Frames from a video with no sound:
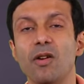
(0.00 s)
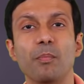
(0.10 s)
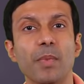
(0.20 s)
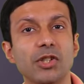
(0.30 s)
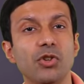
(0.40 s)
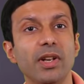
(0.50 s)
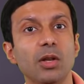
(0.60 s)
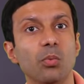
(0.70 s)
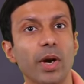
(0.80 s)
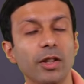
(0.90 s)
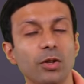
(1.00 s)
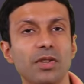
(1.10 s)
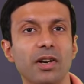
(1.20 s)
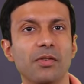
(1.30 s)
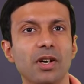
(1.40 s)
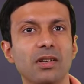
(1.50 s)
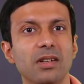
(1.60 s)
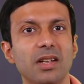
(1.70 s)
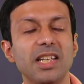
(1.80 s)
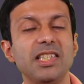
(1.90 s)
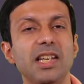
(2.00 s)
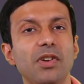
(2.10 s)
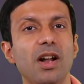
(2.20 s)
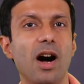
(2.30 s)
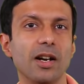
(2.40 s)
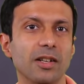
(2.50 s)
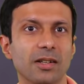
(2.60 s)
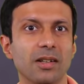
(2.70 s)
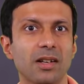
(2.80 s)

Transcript: Measuring the width of the river is even harder